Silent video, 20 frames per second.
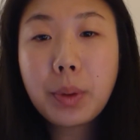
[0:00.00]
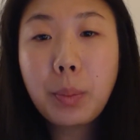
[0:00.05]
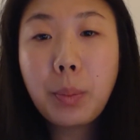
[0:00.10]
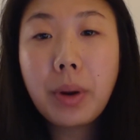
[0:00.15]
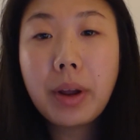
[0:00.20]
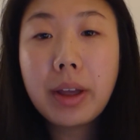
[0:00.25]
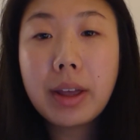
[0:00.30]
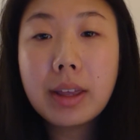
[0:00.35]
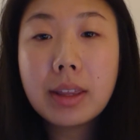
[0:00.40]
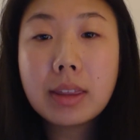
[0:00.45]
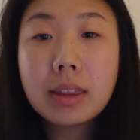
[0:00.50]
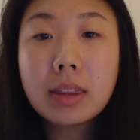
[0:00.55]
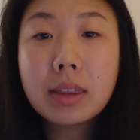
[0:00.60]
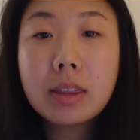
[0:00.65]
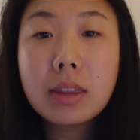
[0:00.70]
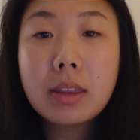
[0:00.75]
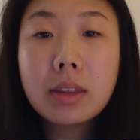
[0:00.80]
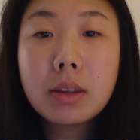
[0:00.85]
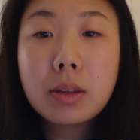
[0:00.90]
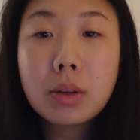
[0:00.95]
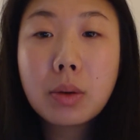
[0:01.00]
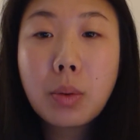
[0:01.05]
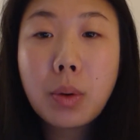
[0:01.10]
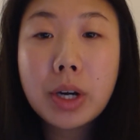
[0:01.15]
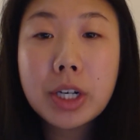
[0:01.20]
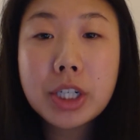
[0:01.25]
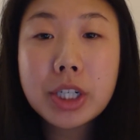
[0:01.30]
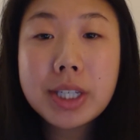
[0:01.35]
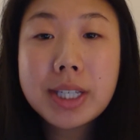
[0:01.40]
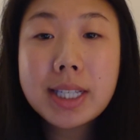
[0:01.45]
With
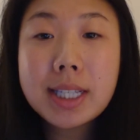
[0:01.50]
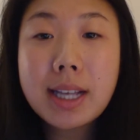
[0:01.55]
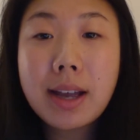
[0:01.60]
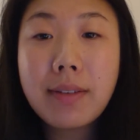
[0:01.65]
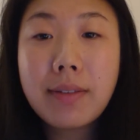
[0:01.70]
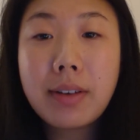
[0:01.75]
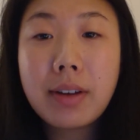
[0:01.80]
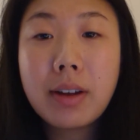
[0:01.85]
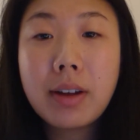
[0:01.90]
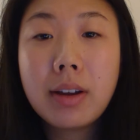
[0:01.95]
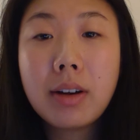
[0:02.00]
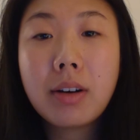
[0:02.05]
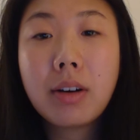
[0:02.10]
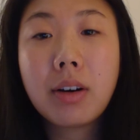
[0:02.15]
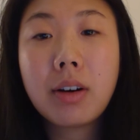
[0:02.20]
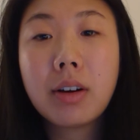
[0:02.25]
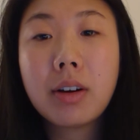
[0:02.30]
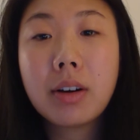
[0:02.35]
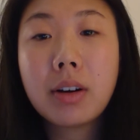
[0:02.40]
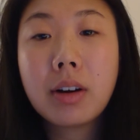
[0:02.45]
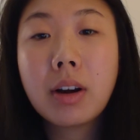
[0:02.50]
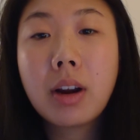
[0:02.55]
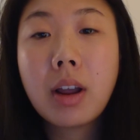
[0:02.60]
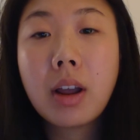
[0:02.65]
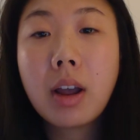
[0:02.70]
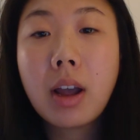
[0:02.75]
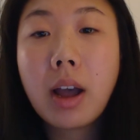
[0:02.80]
question 7 on